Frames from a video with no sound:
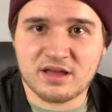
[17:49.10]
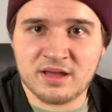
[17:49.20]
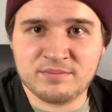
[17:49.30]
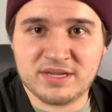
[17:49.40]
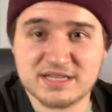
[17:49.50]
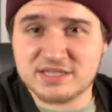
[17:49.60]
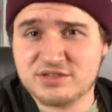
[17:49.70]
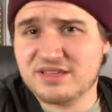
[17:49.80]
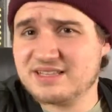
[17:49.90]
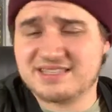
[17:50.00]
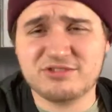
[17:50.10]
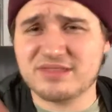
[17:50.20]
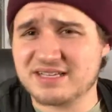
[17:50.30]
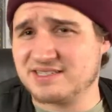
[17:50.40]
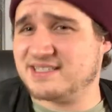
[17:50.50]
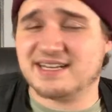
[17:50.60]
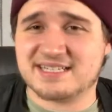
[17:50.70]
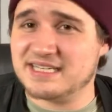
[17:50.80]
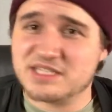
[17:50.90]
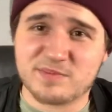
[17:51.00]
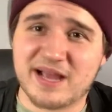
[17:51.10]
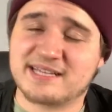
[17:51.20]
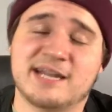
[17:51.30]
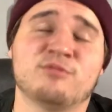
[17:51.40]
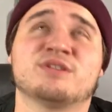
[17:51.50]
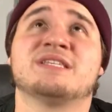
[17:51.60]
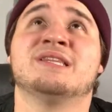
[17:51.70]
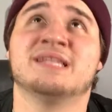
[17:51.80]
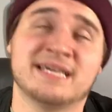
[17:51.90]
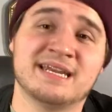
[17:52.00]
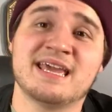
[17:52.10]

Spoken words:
Because in 2016, SmackDown was lit.